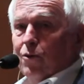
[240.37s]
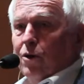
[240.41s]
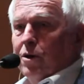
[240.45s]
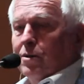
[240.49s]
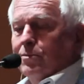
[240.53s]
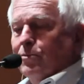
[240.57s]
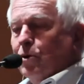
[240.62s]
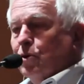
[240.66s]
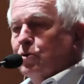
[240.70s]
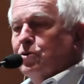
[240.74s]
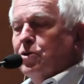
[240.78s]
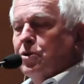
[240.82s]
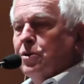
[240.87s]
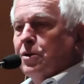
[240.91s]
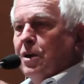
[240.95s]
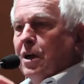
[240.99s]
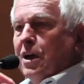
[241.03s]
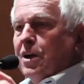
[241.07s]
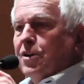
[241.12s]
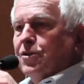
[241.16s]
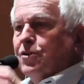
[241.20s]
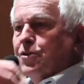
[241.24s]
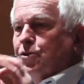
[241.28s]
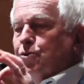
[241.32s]

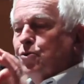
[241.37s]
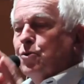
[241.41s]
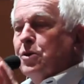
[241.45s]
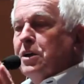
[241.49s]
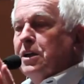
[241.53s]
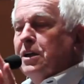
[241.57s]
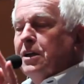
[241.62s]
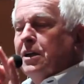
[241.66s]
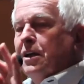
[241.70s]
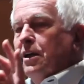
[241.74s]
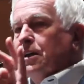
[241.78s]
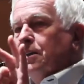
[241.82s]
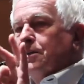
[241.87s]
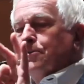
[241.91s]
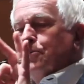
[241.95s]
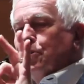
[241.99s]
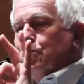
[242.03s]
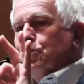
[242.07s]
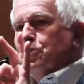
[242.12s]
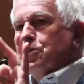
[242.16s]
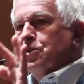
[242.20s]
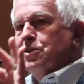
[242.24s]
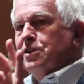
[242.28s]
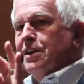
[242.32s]
3 of the
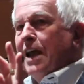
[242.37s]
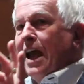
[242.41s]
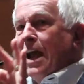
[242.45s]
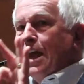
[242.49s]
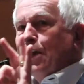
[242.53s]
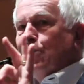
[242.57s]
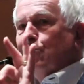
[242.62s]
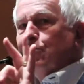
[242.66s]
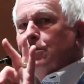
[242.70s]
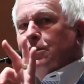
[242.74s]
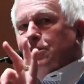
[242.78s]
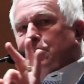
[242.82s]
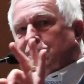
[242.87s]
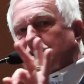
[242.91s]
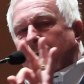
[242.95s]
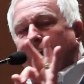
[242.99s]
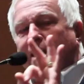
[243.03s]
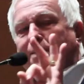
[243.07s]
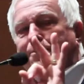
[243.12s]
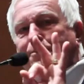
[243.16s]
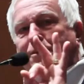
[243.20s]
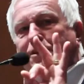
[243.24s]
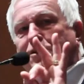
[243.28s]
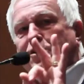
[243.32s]
most staggering
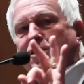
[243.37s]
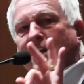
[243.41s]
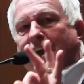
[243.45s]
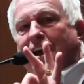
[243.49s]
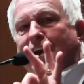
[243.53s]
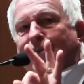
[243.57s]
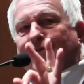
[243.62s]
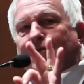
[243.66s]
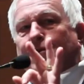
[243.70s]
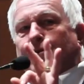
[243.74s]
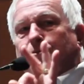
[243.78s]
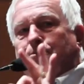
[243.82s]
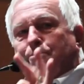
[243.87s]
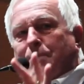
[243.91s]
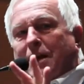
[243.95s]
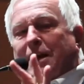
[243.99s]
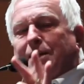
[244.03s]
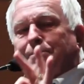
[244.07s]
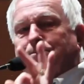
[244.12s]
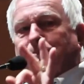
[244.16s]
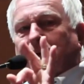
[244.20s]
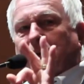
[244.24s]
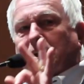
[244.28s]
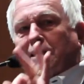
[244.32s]
statements ever
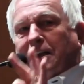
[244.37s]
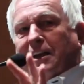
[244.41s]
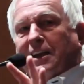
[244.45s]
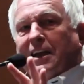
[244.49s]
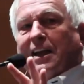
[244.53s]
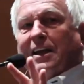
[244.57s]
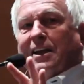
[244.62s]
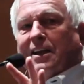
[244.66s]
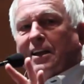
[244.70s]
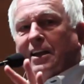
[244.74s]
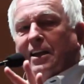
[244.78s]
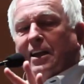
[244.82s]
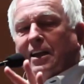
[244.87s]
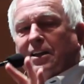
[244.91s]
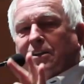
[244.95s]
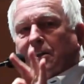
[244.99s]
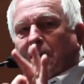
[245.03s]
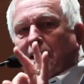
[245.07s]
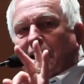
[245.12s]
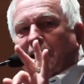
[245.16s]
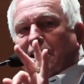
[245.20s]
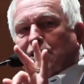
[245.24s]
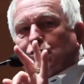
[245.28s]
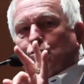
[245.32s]
made politically in
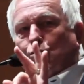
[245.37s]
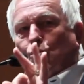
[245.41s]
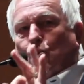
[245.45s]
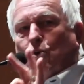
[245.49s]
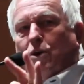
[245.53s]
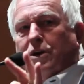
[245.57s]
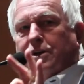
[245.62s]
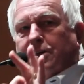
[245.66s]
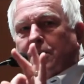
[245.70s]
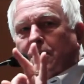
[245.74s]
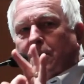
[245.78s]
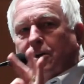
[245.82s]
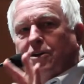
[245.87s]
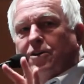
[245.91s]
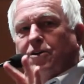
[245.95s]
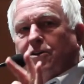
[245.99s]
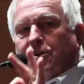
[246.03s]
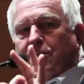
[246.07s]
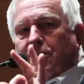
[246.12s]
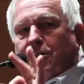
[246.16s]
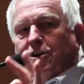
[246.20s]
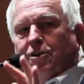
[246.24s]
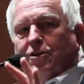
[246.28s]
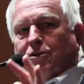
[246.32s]
the last
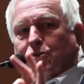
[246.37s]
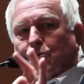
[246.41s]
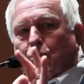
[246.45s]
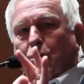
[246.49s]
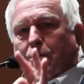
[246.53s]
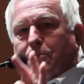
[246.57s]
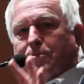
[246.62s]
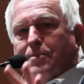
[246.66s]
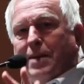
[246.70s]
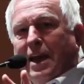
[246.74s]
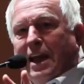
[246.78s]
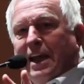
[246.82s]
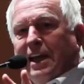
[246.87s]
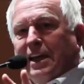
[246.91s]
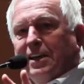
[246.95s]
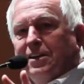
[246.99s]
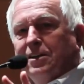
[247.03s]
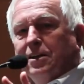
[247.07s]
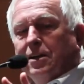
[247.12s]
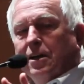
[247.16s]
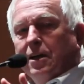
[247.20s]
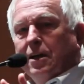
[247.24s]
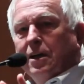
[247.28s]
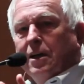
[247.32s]
100 years were
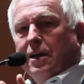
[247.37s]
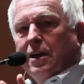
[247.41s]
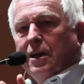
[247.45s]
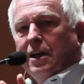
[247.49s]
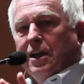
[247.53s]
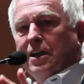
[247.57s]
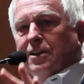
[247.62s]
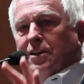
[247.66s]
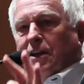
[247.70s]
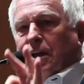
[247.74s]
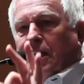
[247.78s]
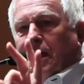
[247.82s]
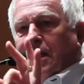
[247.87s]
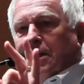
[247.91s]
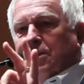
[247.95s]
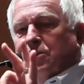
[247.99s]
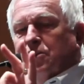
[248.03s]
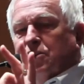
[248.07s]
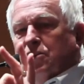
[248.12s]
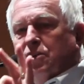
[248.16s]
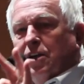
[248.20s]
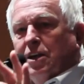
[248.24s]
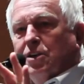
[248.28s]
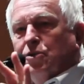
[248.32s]
made in the
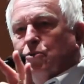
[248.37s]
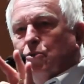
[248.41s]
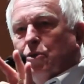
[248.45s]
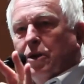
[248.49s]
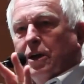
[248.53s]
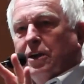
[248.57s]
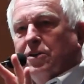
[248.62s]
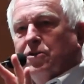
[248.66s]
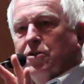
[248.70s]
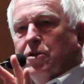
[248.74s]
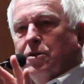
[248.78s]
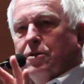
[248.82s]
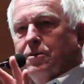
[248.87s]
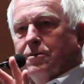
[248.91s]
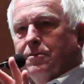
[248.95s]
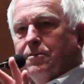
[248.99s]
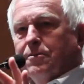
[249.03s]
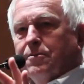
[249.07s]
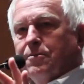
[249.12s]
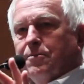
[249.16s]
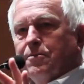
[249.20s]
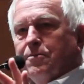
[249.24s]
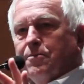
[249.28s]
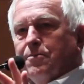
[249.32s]
last 6 weeks.
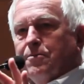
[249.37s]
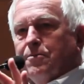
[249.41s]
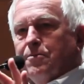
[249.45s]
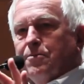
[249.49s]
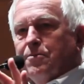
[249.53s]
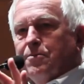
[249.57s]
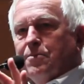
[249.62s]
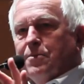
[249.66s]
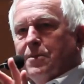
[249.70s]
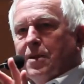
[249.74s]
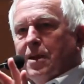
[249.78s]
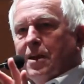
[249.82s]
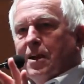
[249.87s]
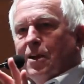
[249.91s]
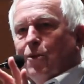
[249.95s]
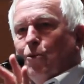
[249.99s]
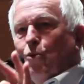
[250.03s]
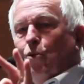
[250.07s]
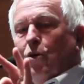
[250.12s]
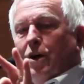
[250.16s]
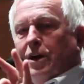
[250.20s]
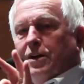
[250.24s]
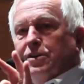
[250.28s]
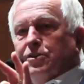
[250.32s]

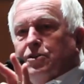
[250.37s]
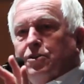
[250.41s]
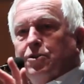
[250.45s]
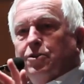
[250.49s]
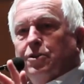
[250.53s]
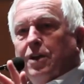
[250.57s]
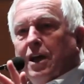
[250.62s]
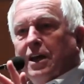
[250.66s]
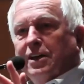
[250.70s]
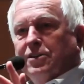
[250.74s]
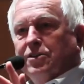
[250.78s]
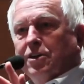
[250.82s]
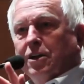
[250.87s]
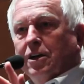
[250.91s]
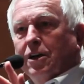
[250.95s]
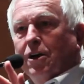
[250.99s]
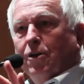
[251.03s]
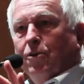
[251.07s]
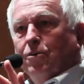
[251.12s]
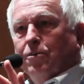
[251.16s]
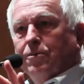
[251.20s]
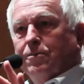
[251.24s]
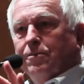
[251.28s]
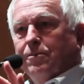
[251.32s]
1, 2 days
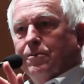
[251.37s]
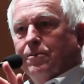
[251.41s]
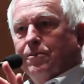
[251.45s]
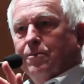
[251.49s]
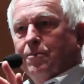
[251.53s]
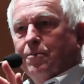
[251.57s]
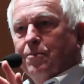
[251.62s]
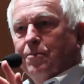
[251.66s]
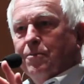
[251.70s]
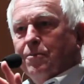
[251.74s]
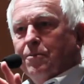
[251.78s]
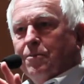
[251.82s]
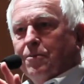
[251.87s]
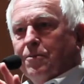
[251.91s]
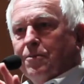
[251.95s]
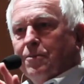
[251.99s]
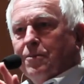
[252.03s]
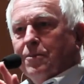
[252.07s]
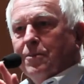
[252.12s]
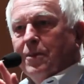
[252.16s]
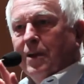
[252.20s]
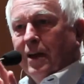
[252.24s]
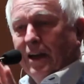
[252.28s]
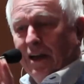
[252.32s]
ago.
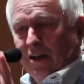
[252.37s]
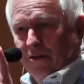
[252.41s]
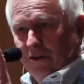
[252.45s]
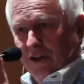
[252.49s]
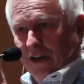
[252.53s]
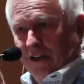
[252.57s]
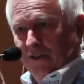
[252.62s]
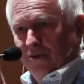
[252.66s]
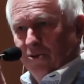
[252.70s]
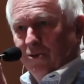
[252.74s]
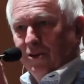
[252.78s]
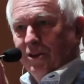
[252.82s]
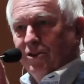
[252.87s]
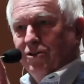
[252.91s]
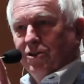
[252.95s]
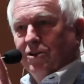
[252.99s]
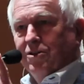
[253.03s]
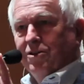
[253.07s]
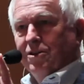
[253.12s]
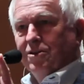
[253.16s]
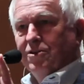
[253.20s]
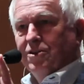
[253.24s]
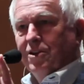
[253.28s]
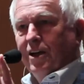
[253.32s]
And I'll get to it in
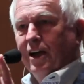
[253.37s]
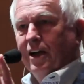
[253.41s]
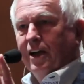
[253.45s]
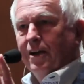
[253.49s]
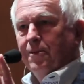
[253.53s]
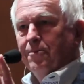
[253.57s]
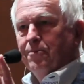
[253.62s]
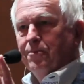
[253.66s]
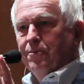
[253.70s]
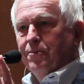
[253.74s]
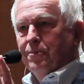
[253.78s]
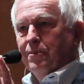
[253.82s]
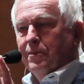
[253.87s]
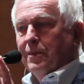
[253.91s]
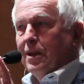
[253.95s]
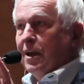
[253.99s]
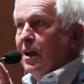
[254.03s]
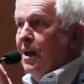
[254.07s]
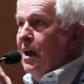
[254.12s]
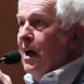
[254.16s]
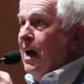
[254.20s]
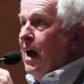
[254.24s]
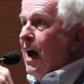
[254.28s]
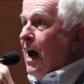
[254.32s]
just a second.
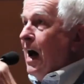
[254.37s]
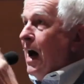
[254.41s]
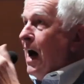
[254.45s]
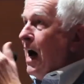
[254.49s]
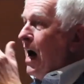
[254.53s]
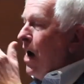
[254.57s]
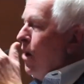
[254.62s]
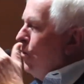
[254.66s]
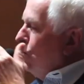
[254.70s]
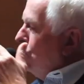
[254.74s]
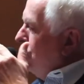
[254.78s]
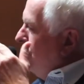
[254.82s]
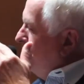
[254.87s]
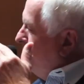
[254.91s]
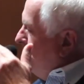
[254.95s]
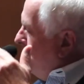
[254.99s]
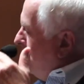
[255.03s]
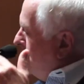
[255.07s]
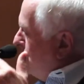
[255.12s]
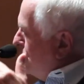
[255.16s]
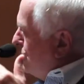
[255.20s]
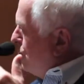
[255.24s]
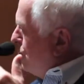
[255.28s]
Out of this